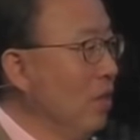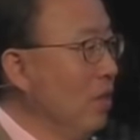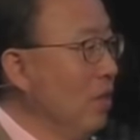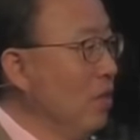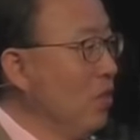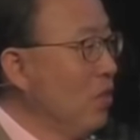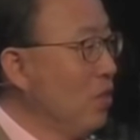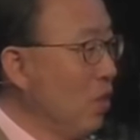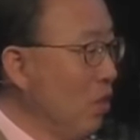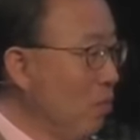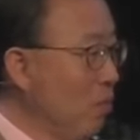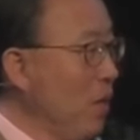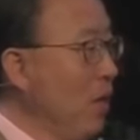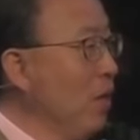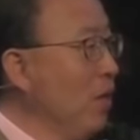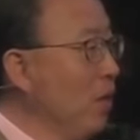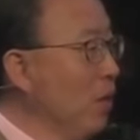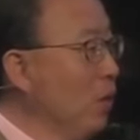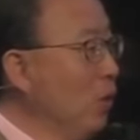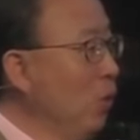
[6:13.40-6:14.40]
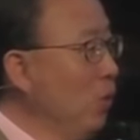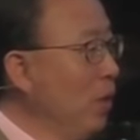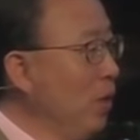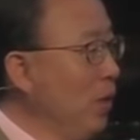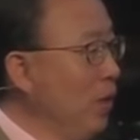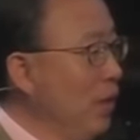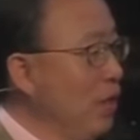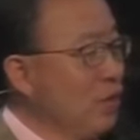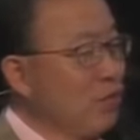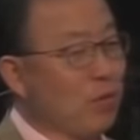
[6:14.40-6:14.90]
Some may conclude that
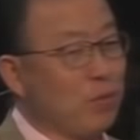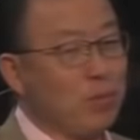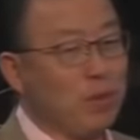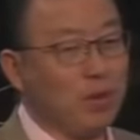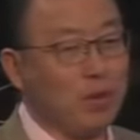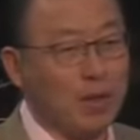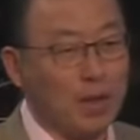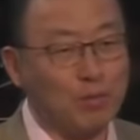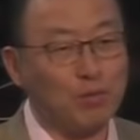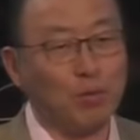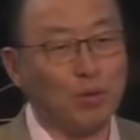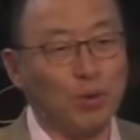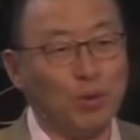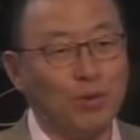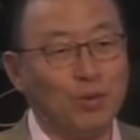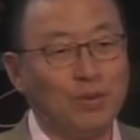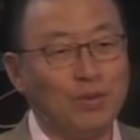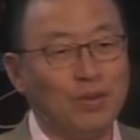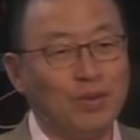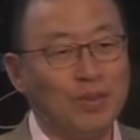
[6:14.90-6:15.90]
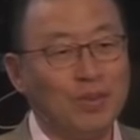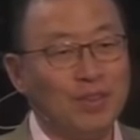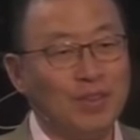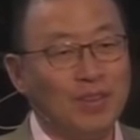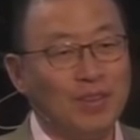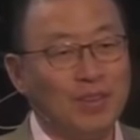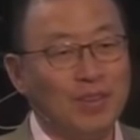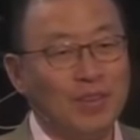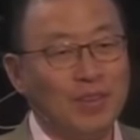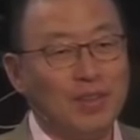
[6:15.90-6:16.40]
it is from the devil.
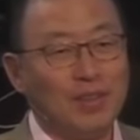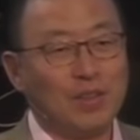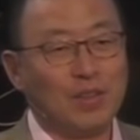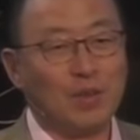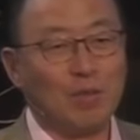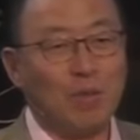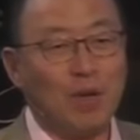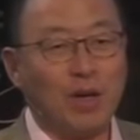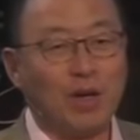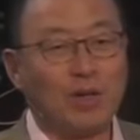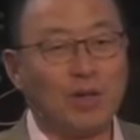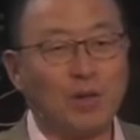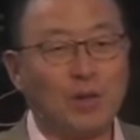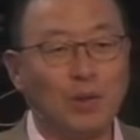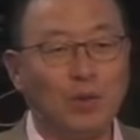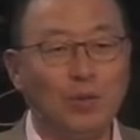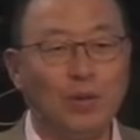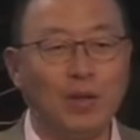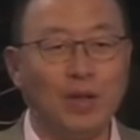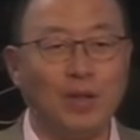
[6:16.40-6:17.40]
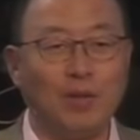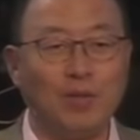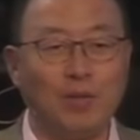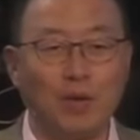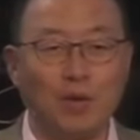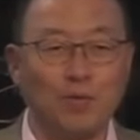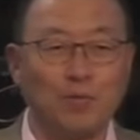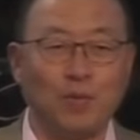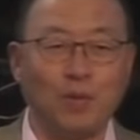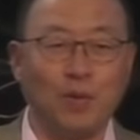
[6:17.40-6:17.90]
Some may conclude that,
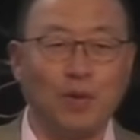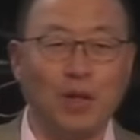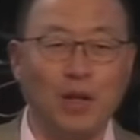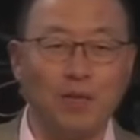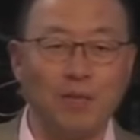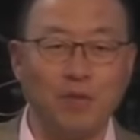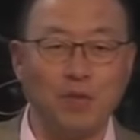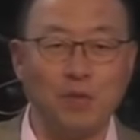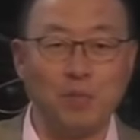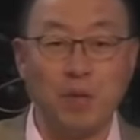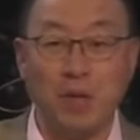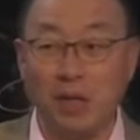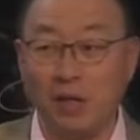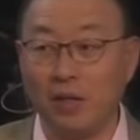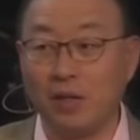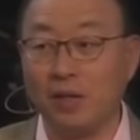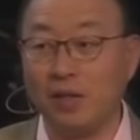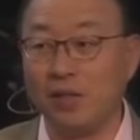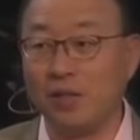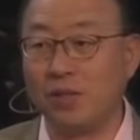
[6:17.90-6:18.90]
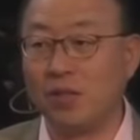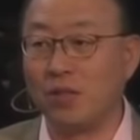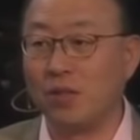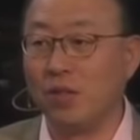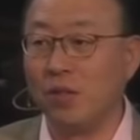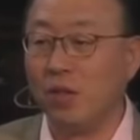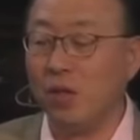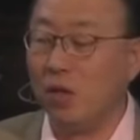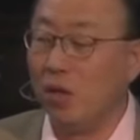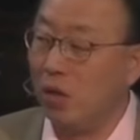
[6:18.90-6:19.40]
therefore, life is meaningless.
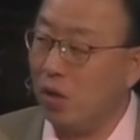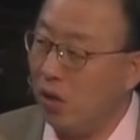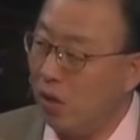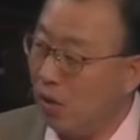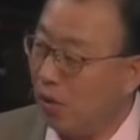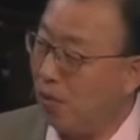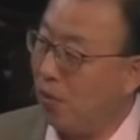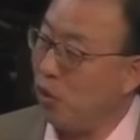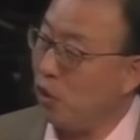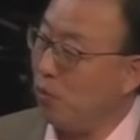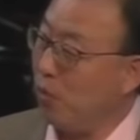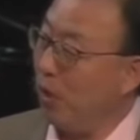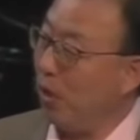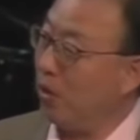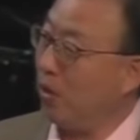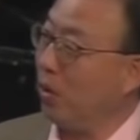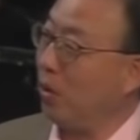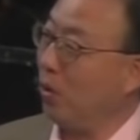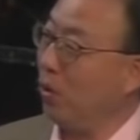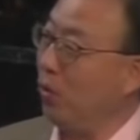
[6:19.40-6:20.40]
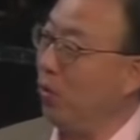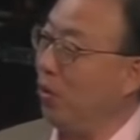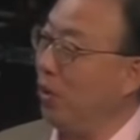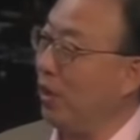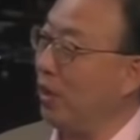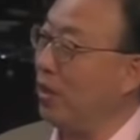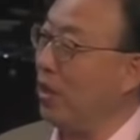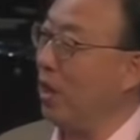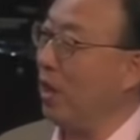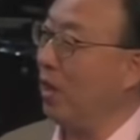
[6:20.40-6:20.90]
Others may conclude
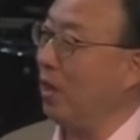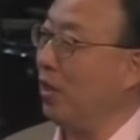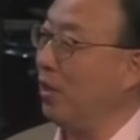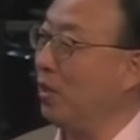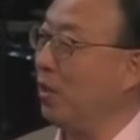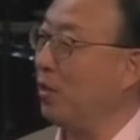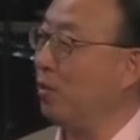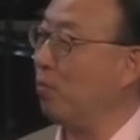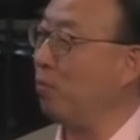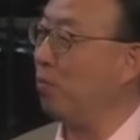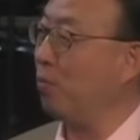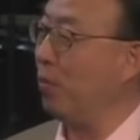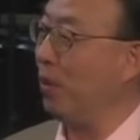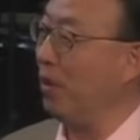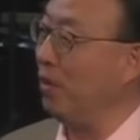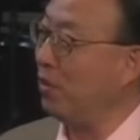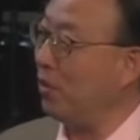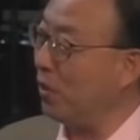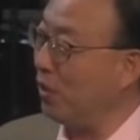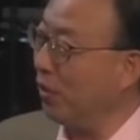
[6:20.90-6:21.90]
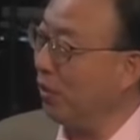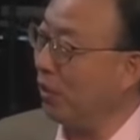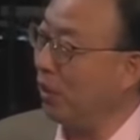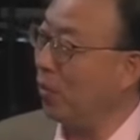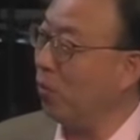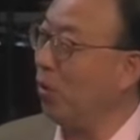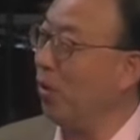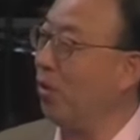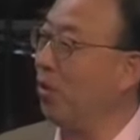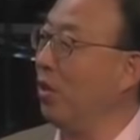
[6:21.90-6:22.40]
that God has instilled it
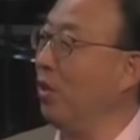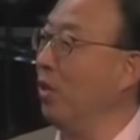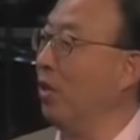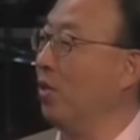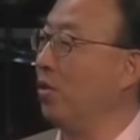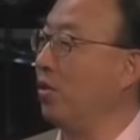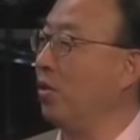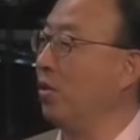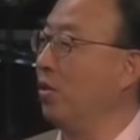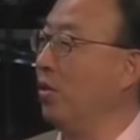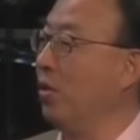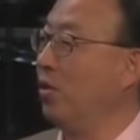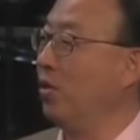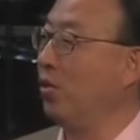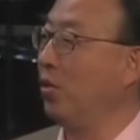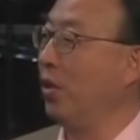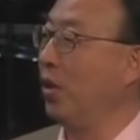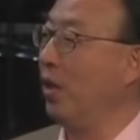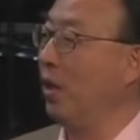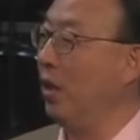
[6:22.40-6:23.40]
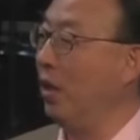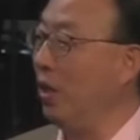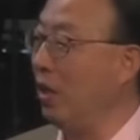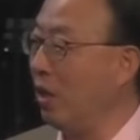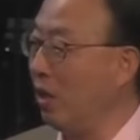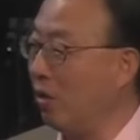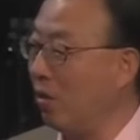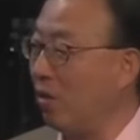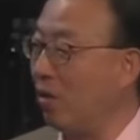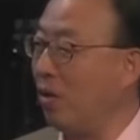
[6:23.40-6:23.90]
within us so that in
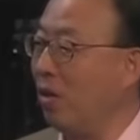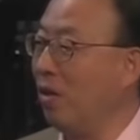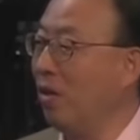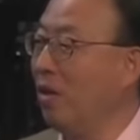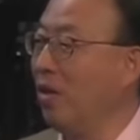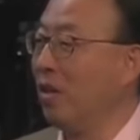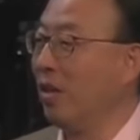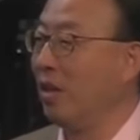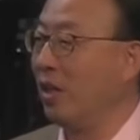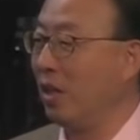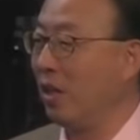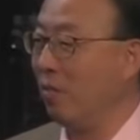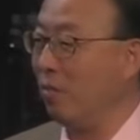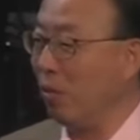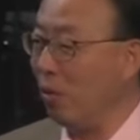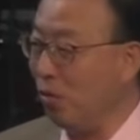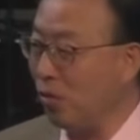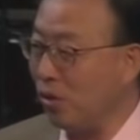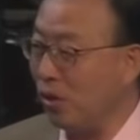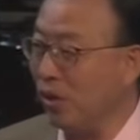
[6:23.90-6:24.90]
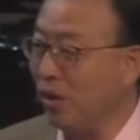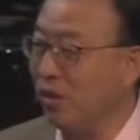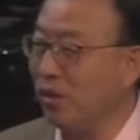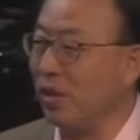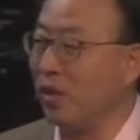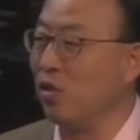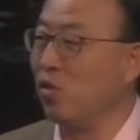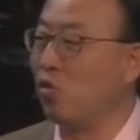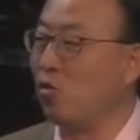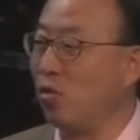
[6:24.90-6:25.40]
our kind of musings
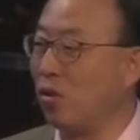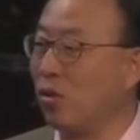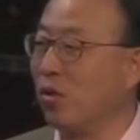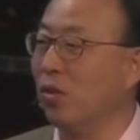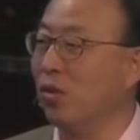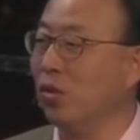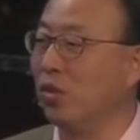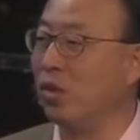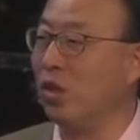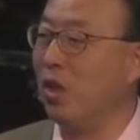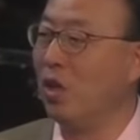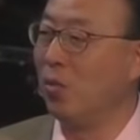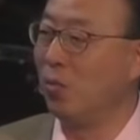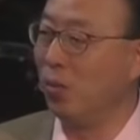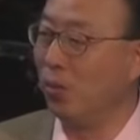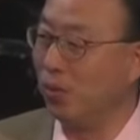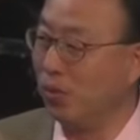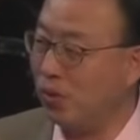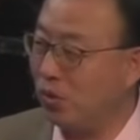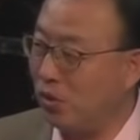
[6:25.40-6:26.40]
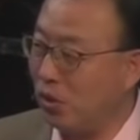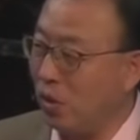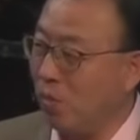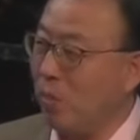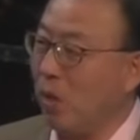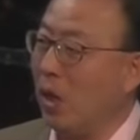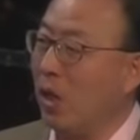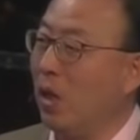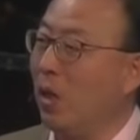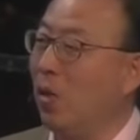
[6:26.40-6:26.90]
and struggles, we'll
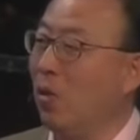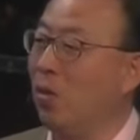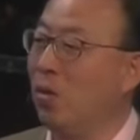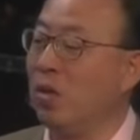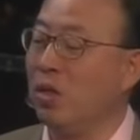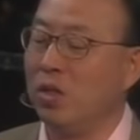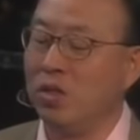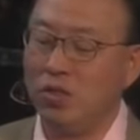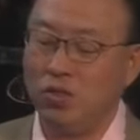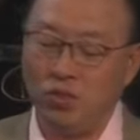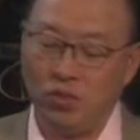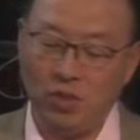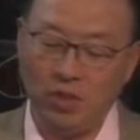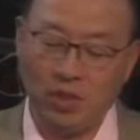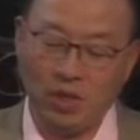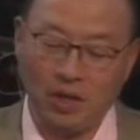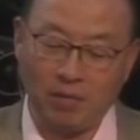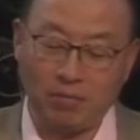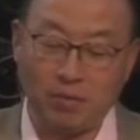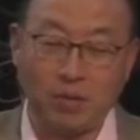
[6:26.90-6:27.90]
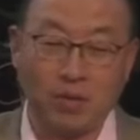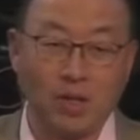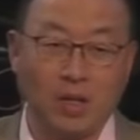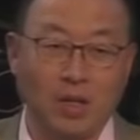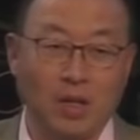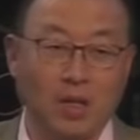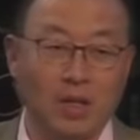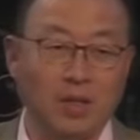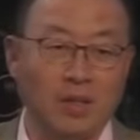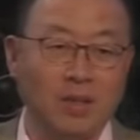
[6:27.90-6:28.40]
somehow seek after
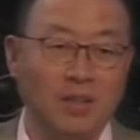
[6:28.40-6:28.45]
God.